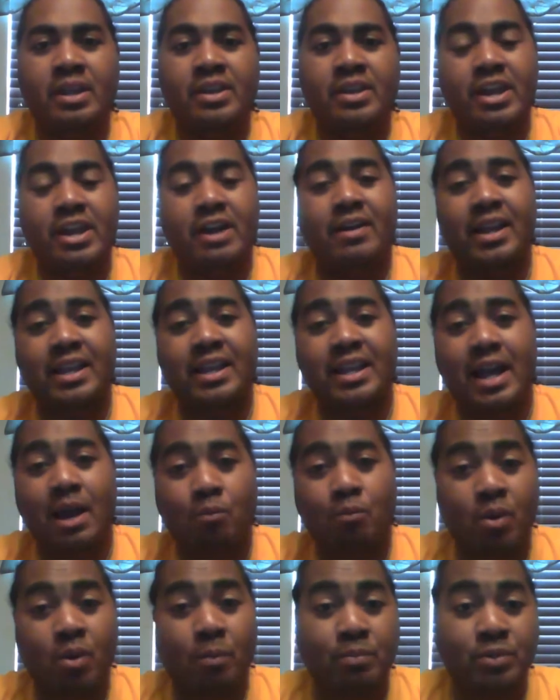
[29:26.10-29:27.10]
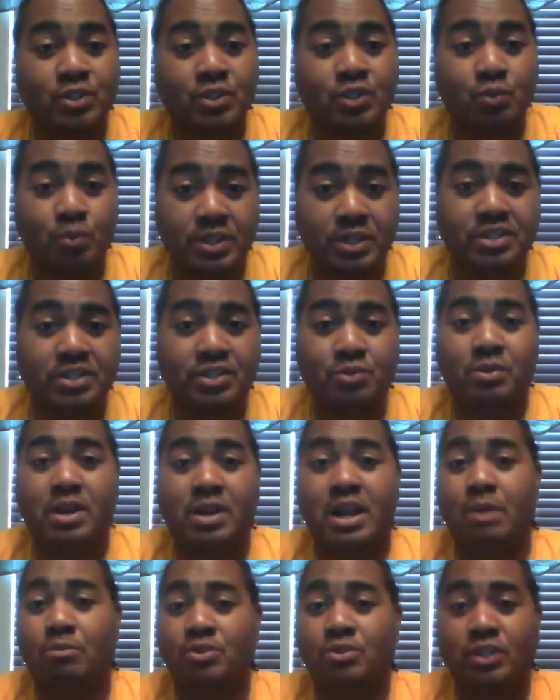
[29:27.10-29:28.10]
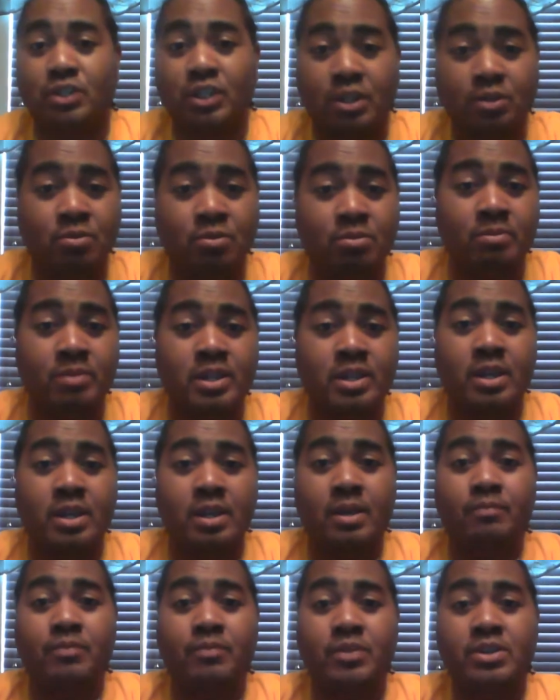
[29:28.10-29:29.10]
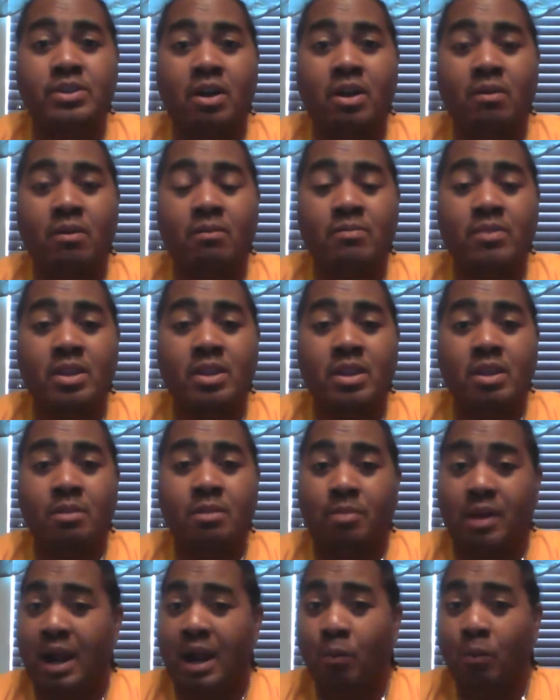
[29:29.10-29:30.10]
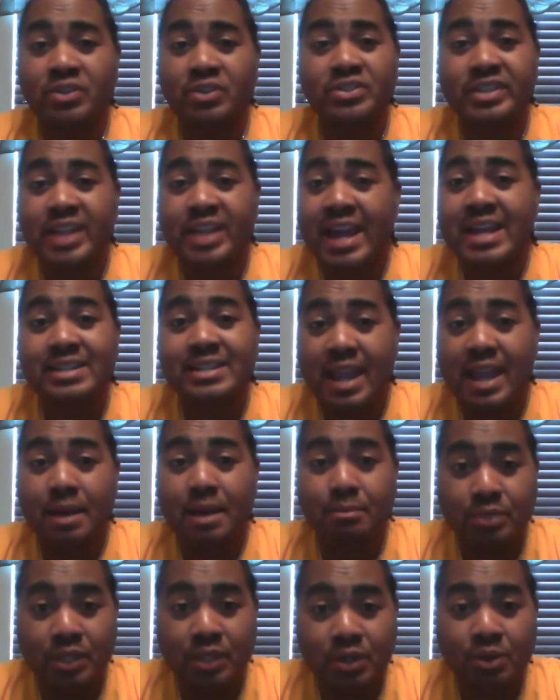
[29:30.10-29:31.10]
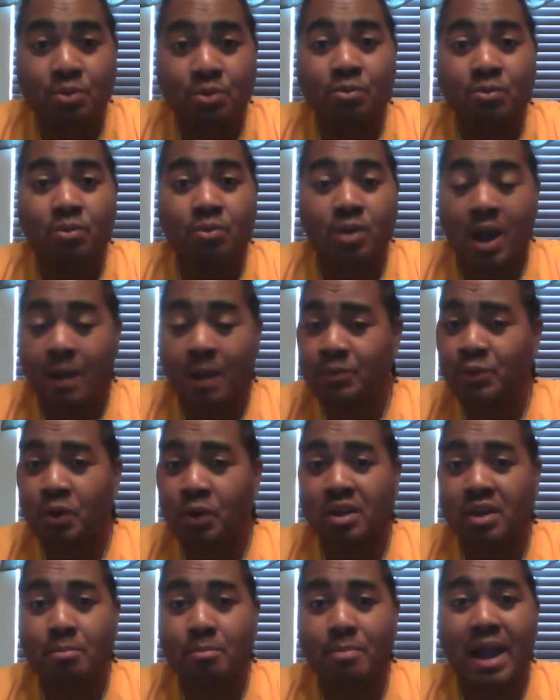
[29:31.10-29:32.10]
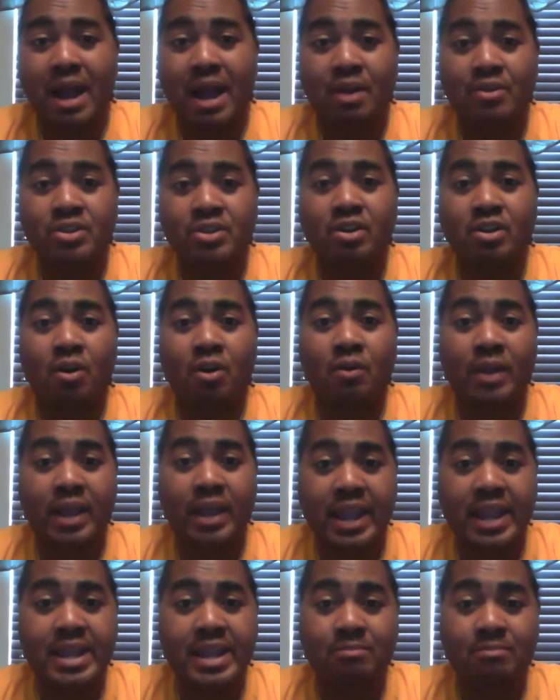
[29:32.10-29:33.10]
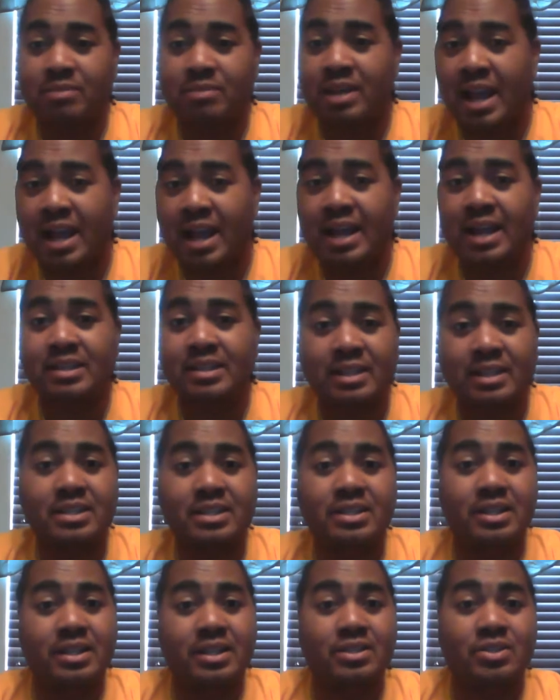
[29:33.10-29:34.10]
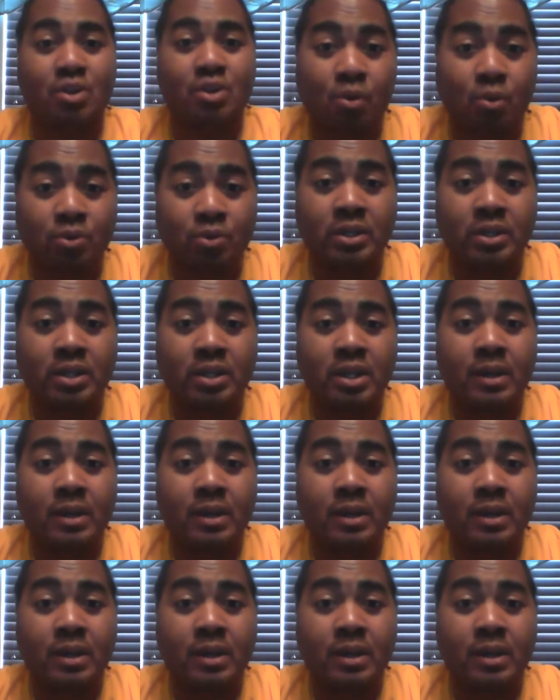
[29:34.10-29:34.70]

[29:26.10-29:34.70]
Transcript: Now, I got whooped with switches when I was little, you know, but I wasn't that damn little. I'm talking about, you know, 8, 9, 10 years old.